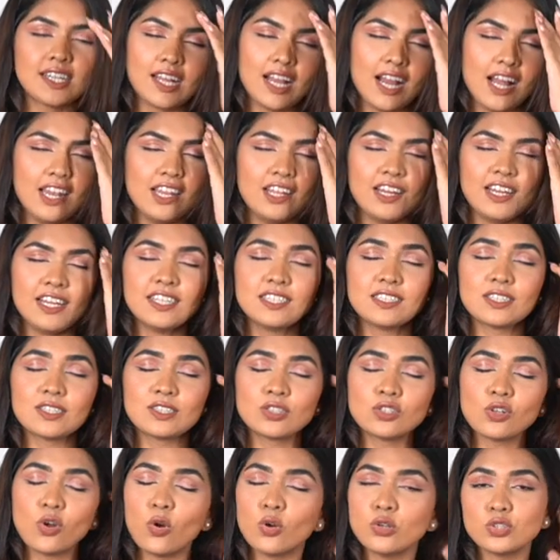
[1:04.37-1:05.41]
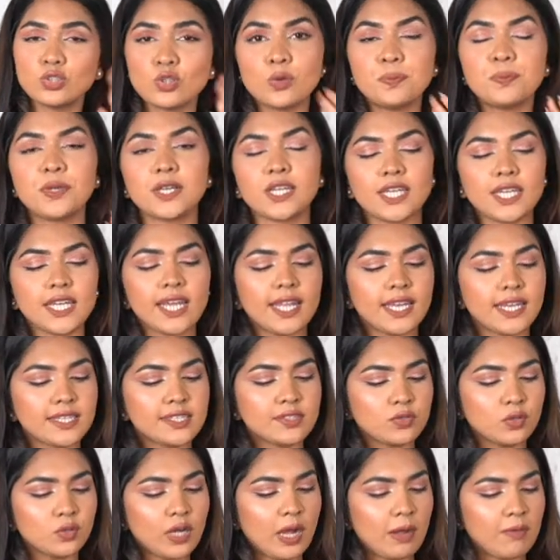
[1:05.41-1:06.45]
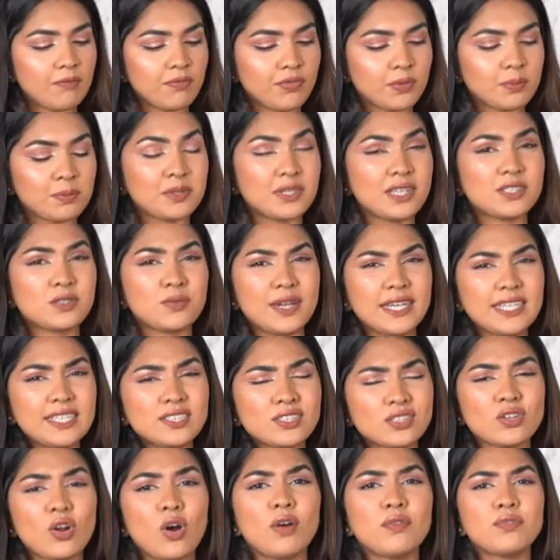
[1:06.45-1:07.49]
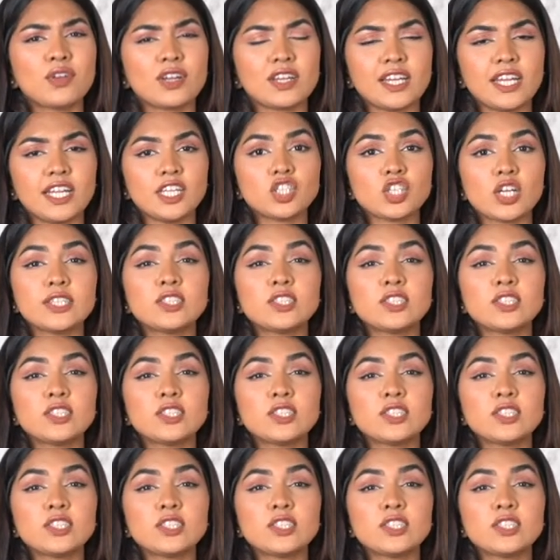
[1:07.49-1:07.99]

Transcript: The color is so pretty and so comfortable. It's very soft in nature.